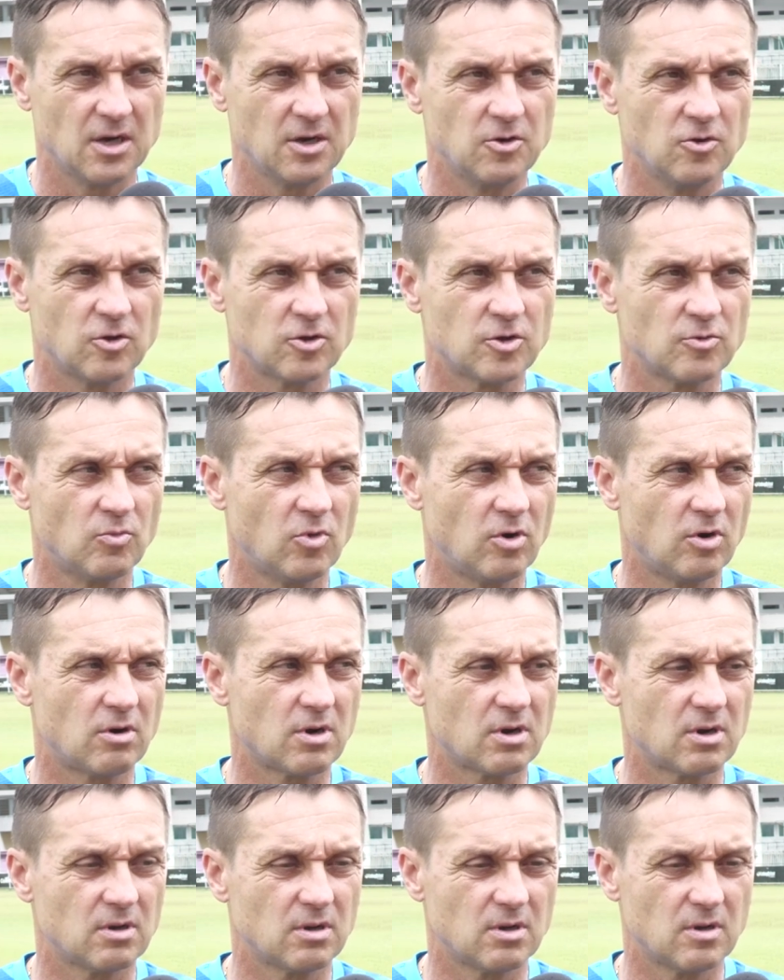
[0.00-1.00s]
not
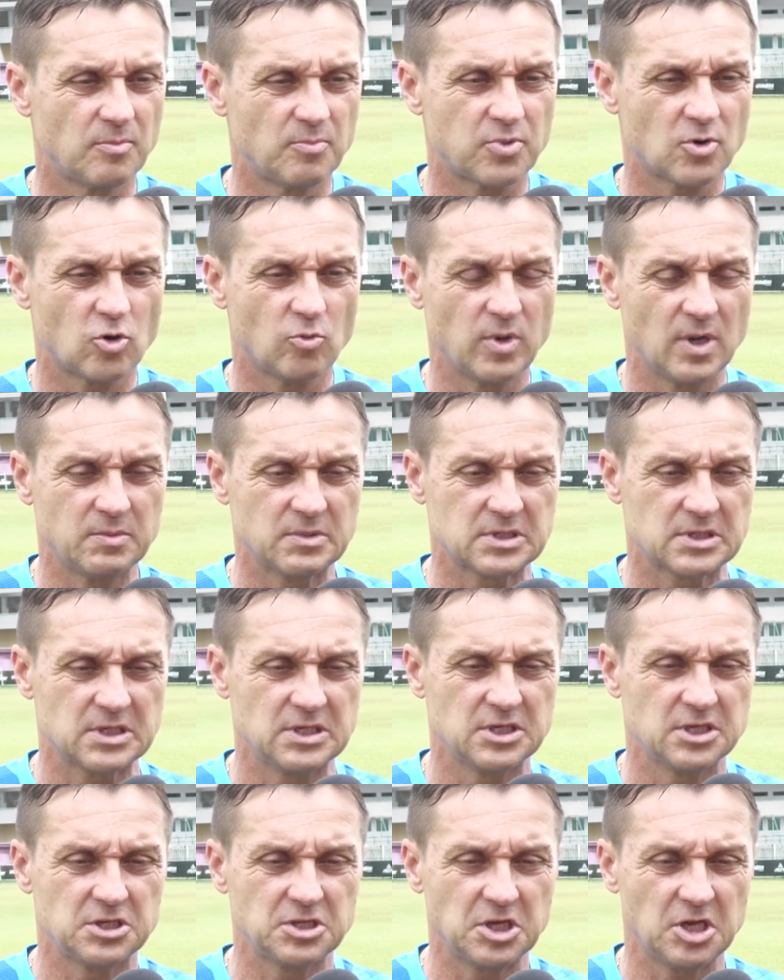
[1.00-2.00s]
more problems
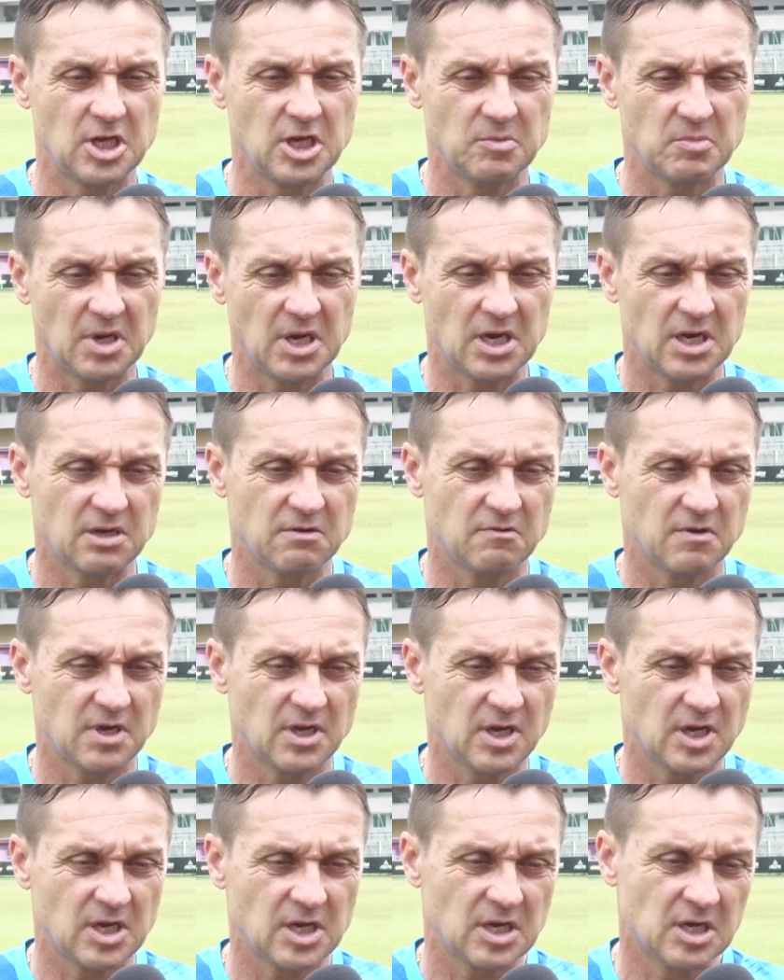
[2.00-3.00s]
in the team, and
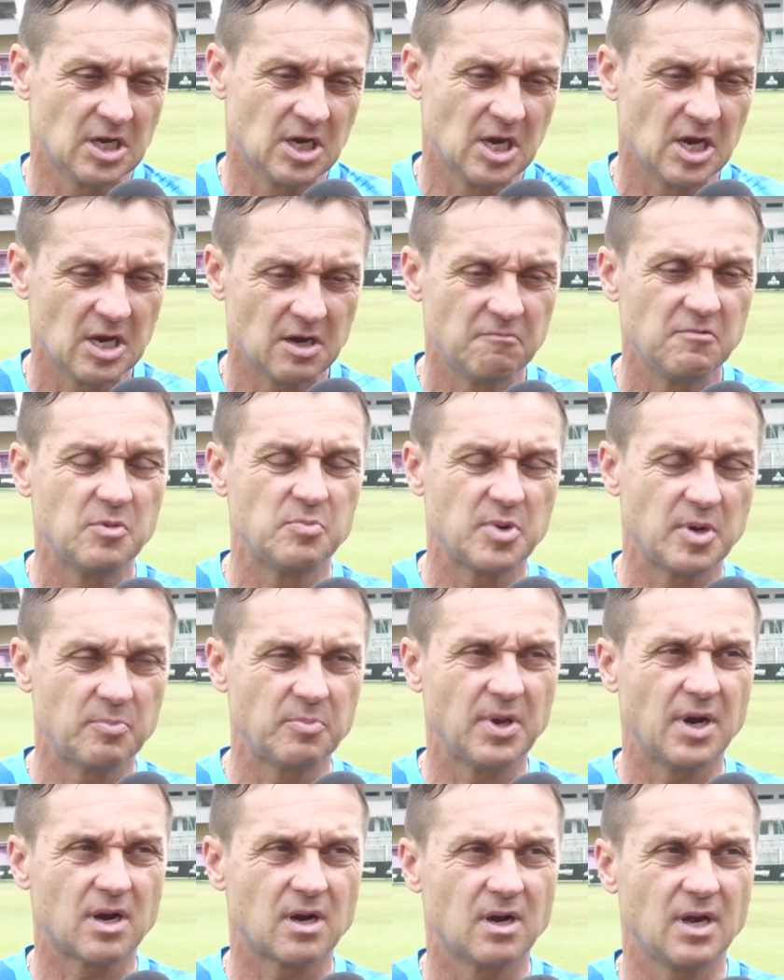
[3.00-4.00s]
we
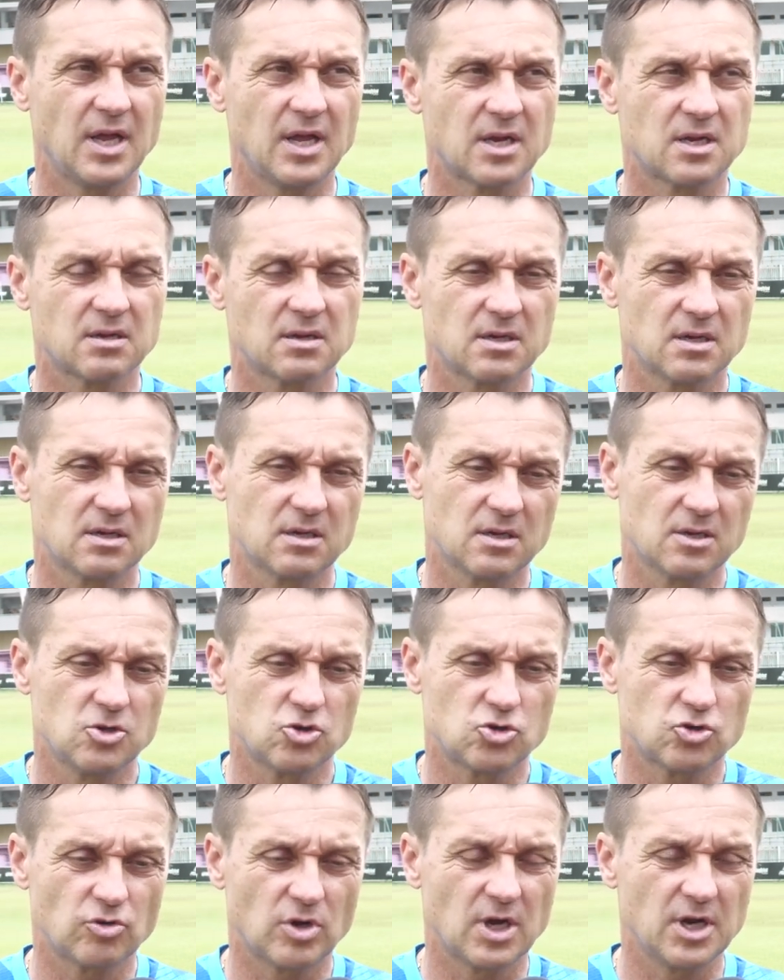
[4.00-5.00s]
prepare like
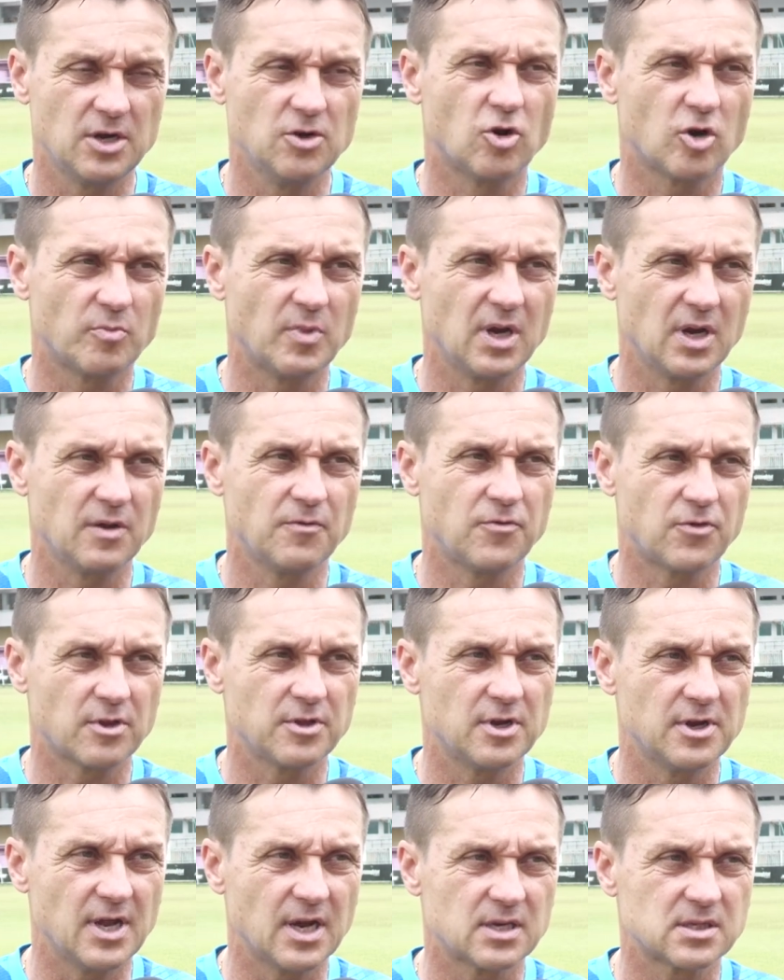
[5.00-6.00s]
usually normally for
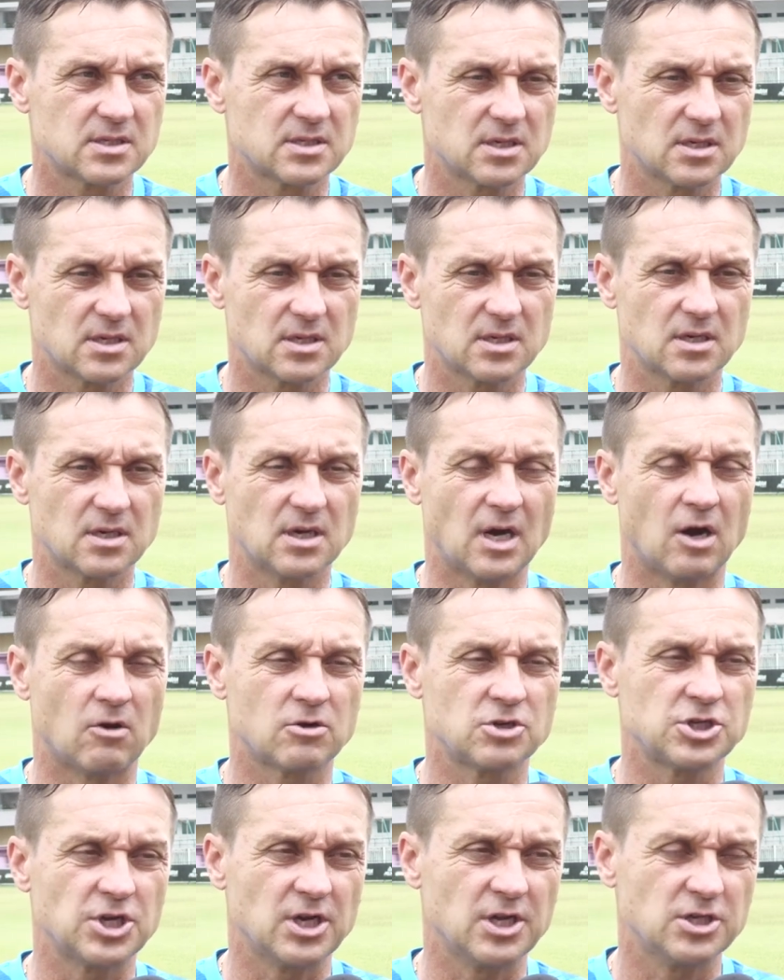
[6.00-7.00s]
the next
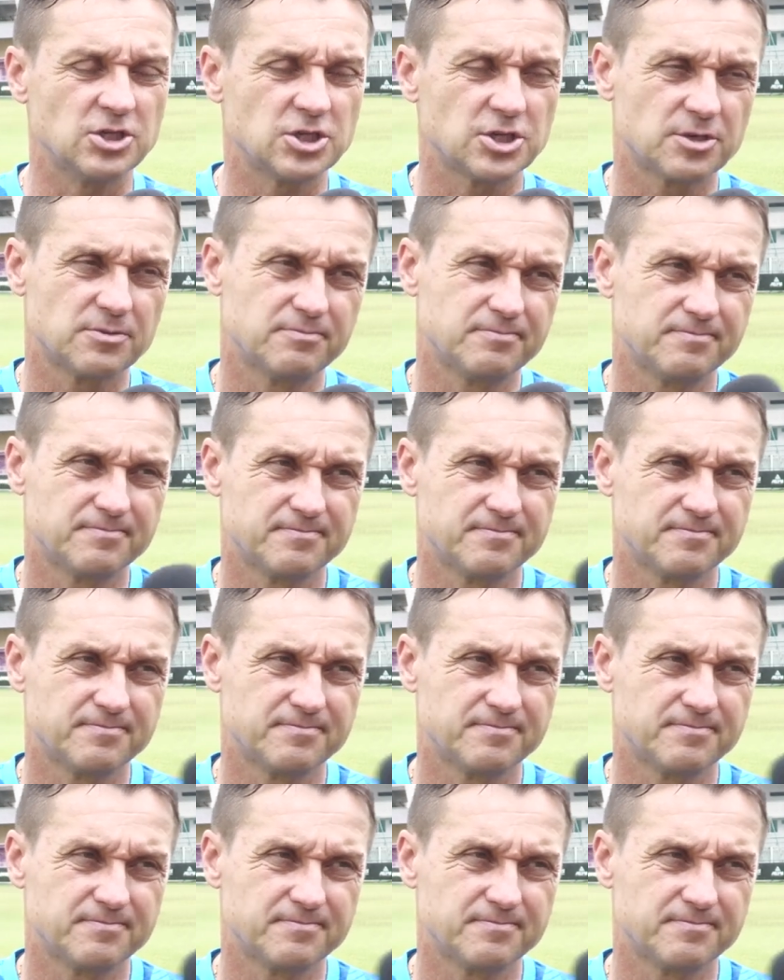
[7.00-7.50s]
our challenge.